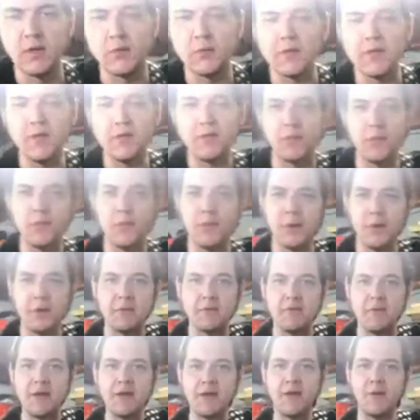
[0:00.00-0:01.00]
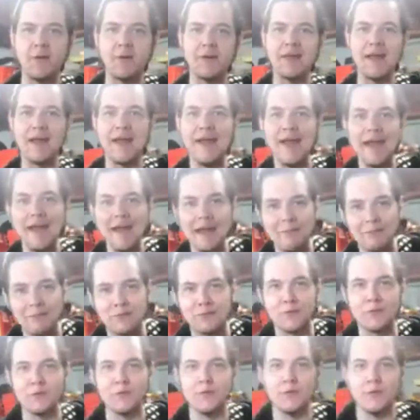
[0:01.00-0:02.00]
different. We're doing a video in the
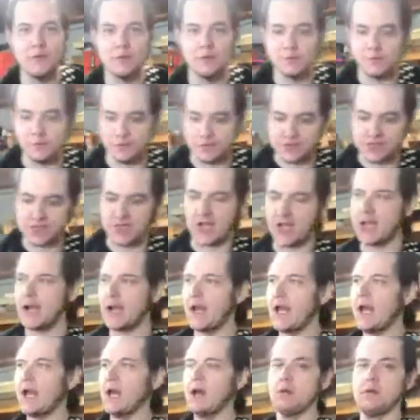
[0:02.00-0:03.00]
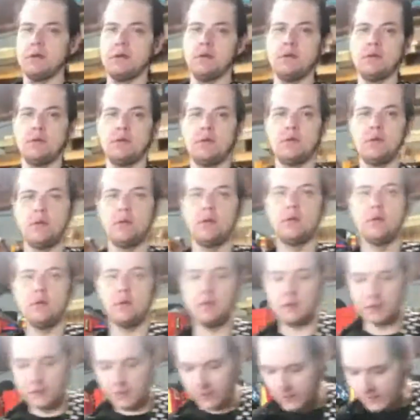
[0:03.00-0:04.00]
afternoon. Check it out.
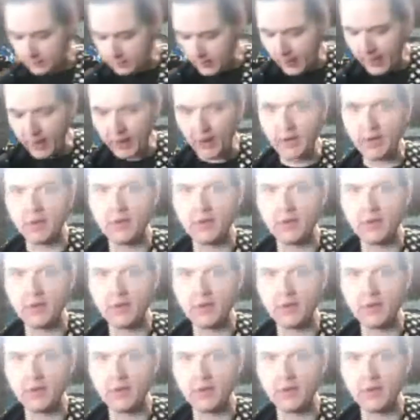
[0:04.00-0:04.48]
Look at my